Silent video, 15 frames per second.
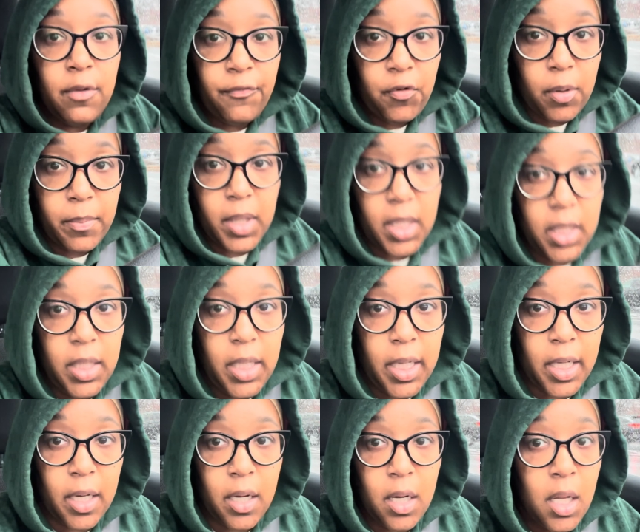from in
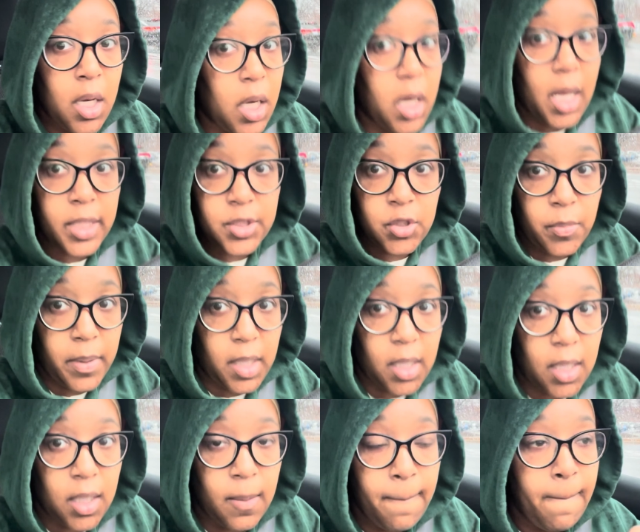there. Not too
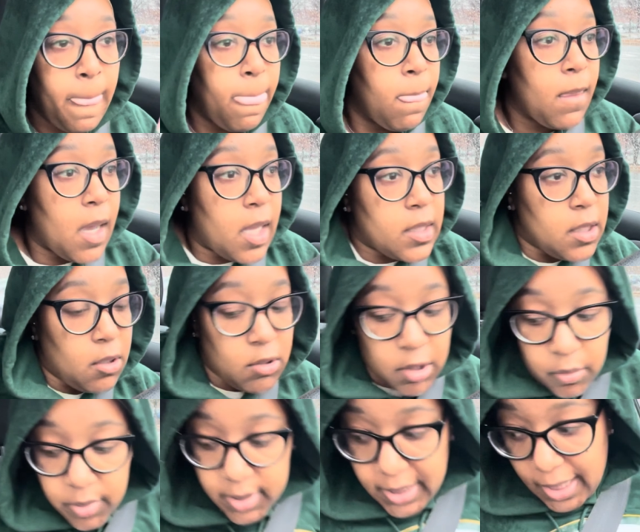bad. I literally
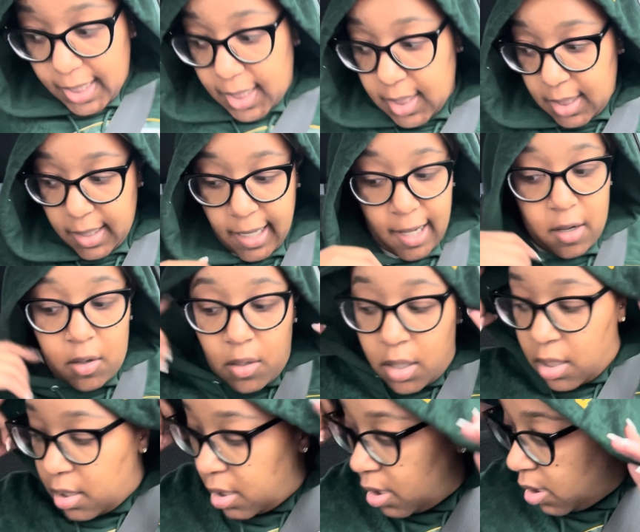was in and out.
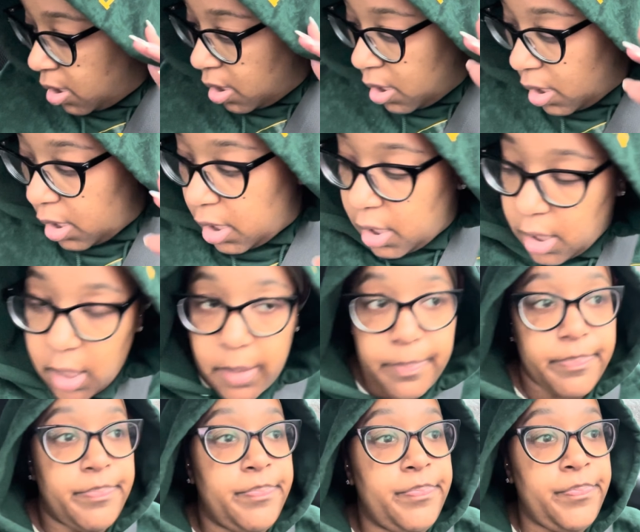
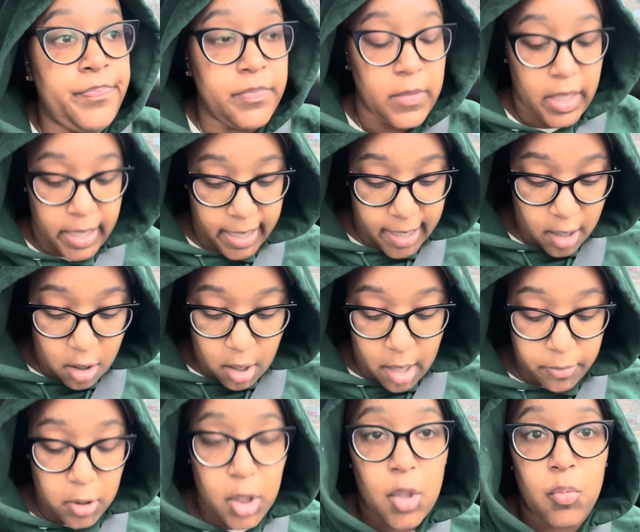Now
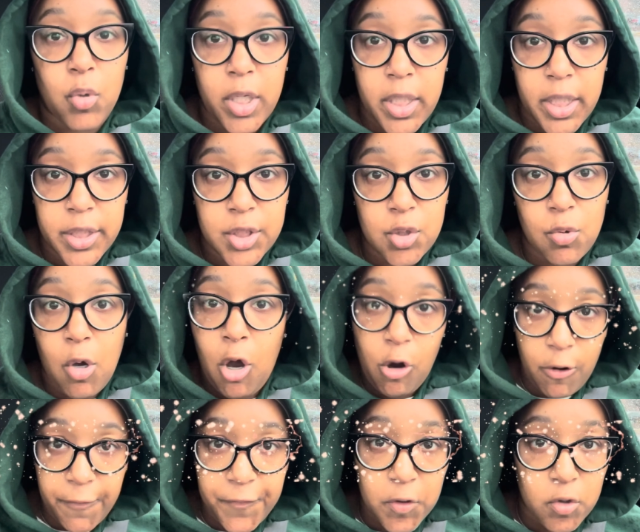I'm gonna run into
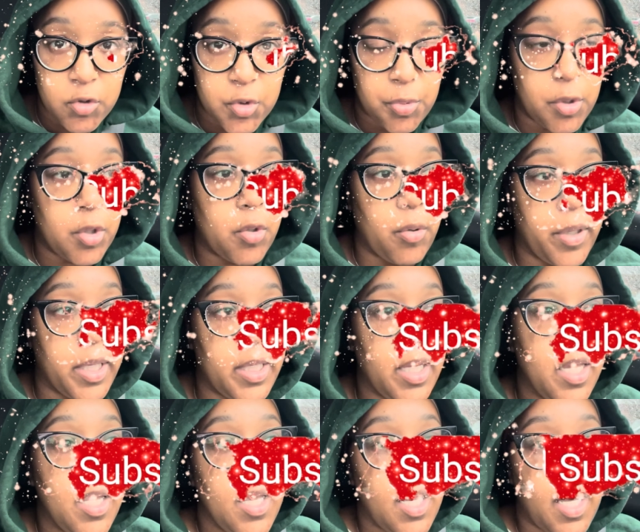Whole Foods real quick
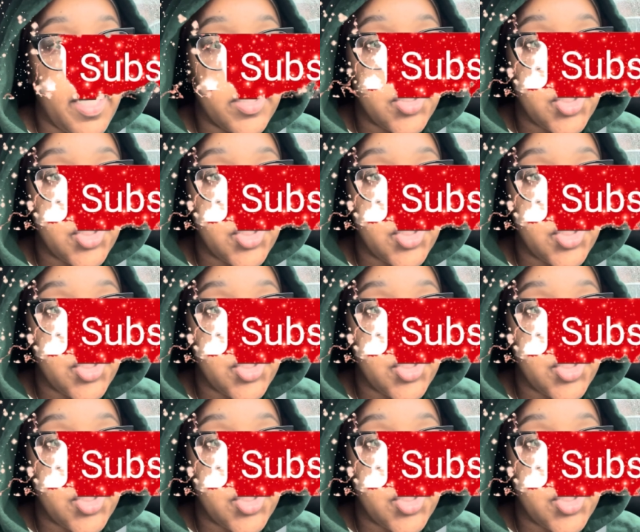and